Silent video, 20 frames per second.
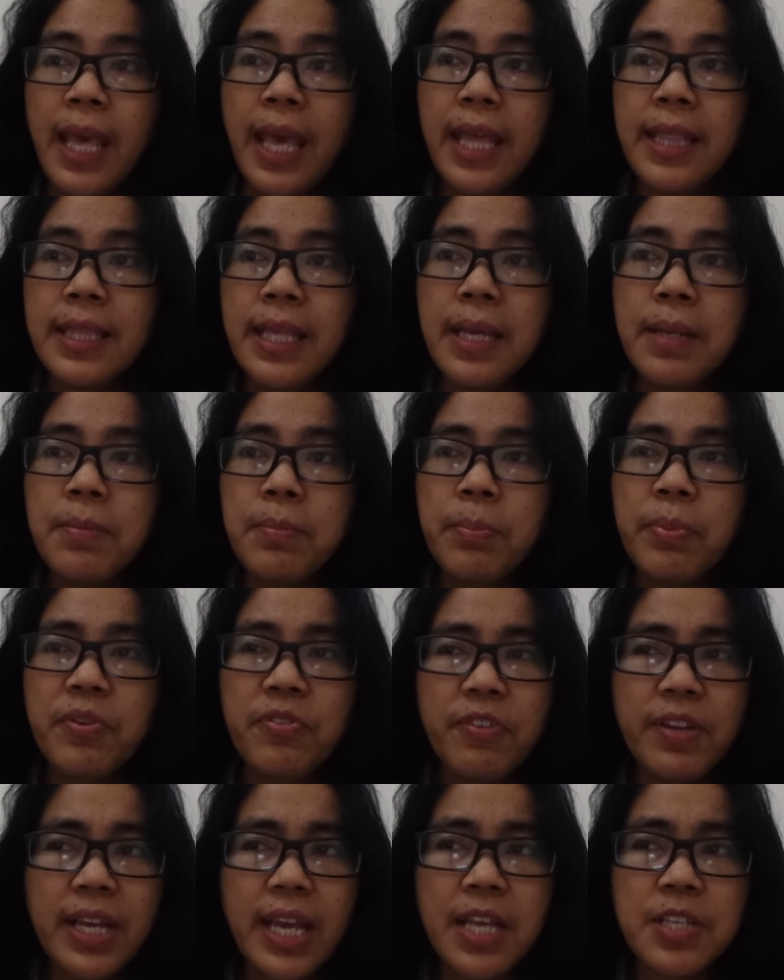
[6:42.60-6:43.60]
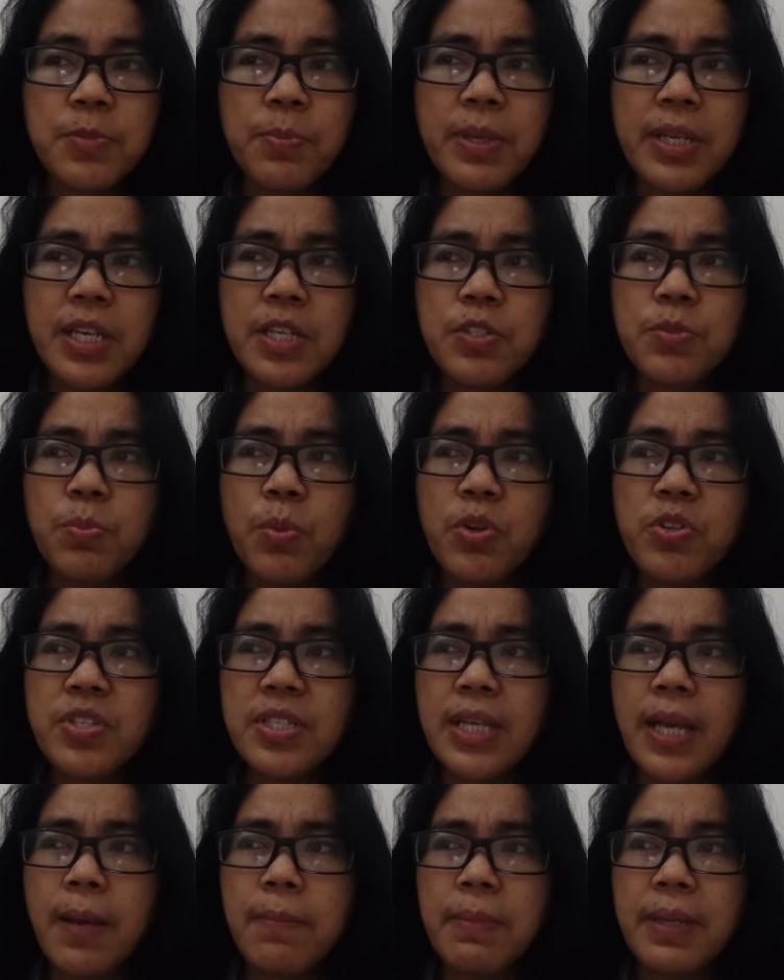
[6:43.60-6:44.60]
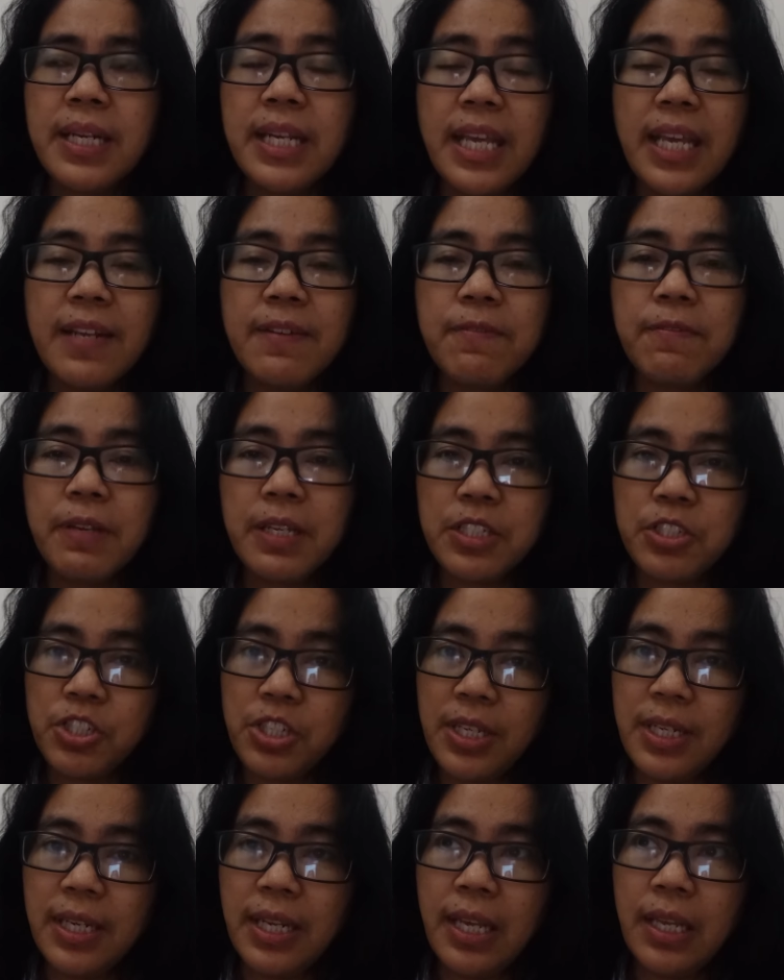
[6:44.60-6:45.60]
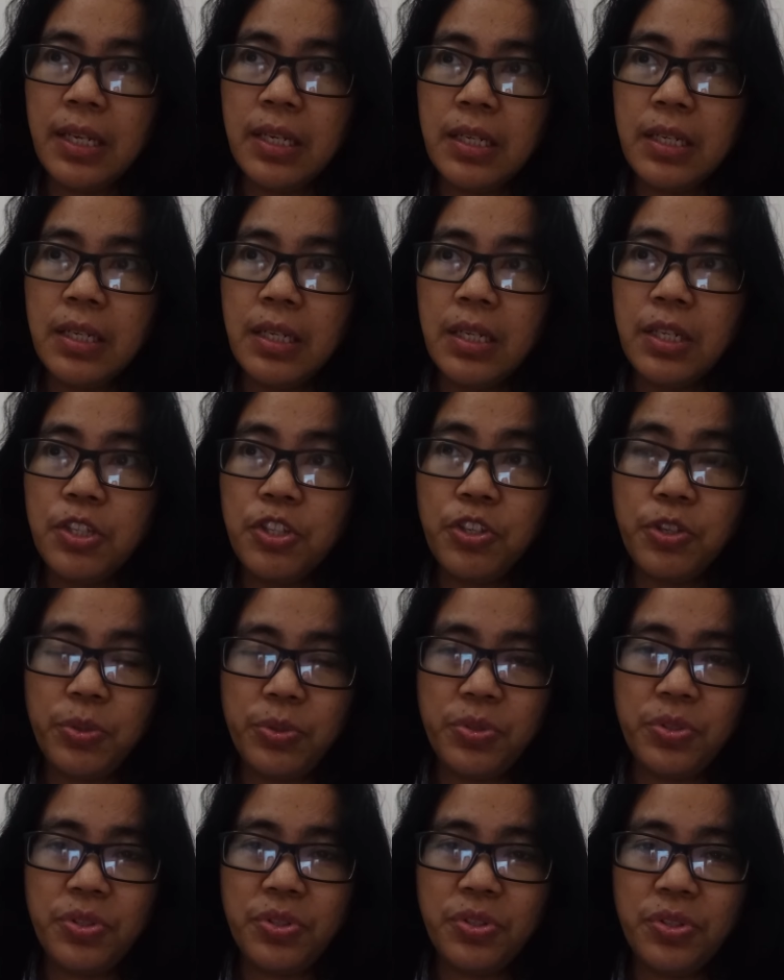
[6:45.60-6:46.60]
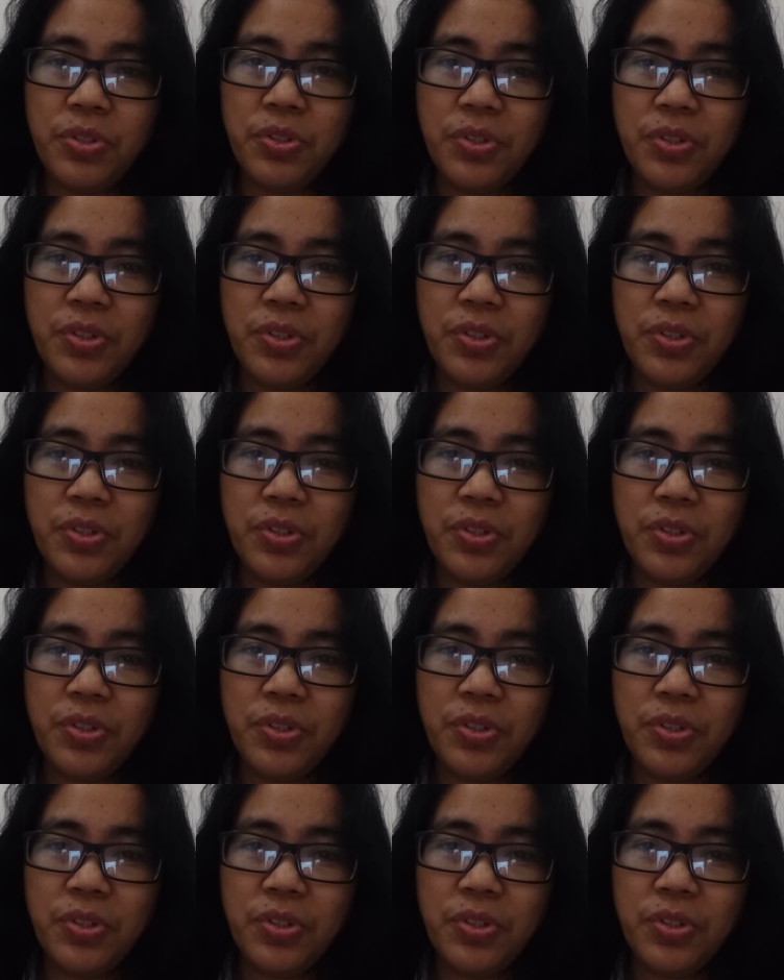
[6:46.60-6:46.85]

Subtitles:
and then perfect aspect is most common in fiction, in news.